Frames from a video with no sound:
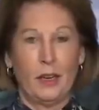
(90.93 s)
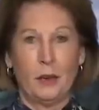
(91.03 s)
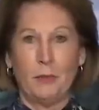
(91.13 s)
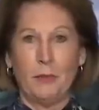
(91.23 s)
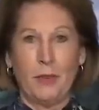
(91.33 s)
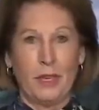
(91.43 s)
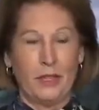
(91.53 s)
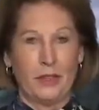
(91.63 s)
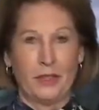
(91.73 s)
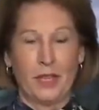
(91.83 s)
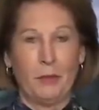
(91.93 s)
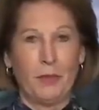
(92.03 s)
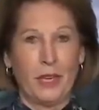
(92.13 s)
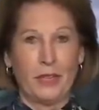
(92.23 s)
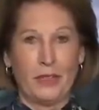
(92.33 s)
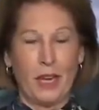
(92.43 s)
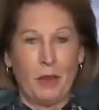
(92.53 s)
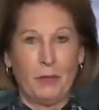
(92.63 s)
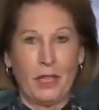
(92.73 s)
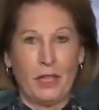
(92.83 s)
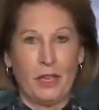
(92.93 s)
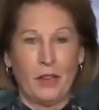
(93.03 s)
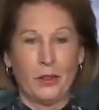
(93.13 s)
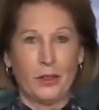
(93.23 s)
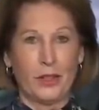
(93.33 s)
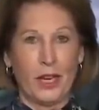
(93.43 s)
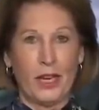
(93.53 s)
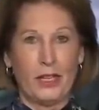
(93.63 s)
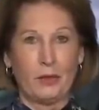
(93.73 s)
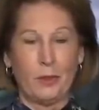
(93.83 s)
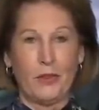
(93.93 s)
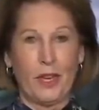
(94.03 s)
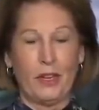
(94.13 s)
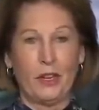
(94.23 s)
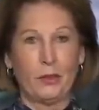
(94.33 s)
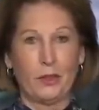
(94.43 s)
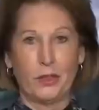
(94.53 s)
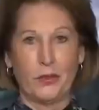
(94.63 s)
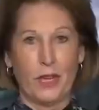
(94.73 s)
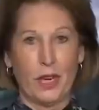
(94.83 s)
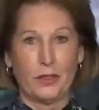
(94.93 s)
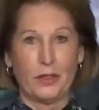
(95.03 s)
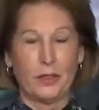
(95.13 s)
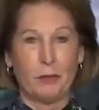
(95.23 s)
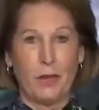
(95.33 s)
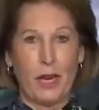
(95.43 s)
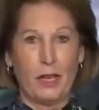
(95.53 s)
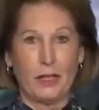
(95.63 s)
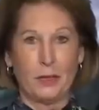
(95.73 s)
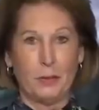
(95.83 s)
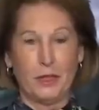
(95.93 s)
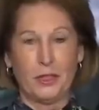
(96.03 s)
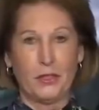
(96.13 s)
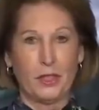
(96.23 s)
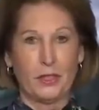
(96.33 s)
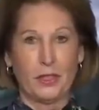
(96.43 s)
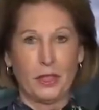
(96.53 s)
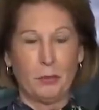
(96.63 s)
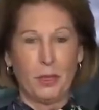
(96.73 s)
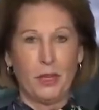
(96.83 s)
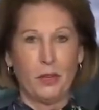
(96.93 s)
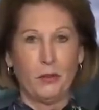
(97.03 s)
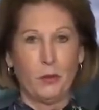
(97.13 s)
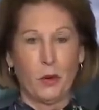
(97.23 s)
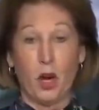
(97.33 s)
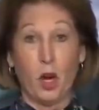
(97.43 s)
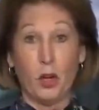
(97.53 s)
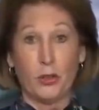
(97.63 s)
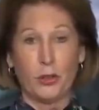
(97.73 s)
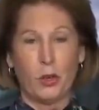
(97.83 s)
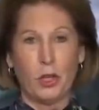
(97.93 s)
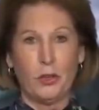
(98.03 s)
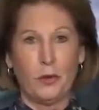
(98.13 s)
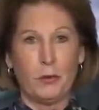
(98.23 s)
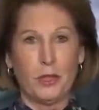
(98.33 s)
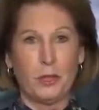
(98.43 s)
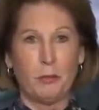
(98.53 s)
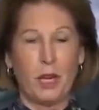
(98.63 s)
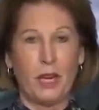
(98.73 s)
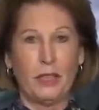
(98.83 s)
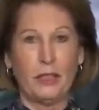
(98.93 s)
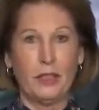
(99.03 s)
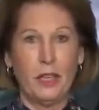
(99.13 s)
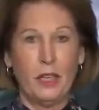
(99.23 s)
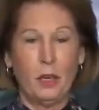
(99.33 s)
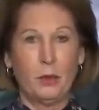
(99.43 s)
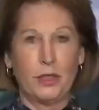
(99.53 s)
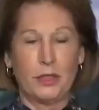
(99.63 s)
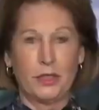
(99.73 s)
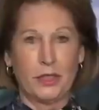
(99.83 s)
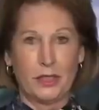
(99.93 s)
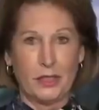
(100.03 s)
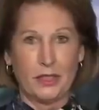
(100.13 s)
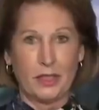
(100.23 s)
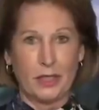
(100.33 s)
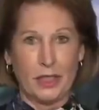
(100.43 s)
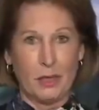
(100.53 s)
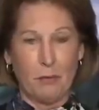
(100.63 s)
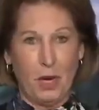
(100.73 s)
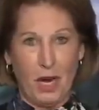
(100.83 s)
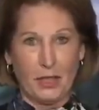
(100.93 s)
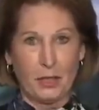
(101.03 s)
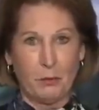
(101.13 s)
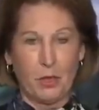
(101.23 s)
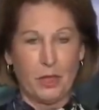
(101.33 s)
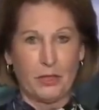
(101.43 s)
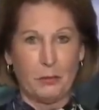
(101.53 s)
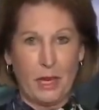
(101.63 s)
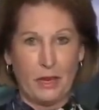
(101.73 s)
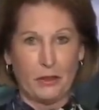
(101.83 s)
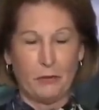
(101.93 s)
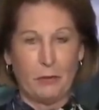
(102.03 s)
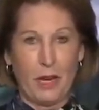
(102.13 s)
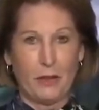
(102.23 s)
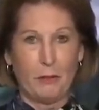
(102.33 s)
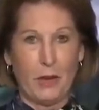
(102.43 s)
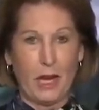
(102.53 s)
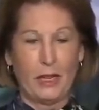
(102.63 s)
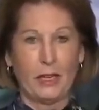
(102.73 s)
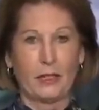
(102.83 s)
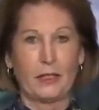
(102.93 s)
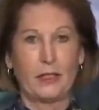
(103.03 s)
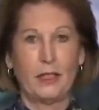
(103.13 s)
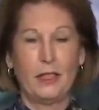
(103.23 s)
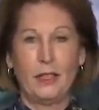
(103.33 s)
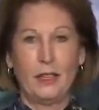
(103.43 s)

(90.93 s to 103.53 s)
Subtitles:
The same thing is happening in other states. We've had hundreds of thousands of ballots mysteriously appear solely for Mr. Biden, which is statistically impossible as a matter of mathematics.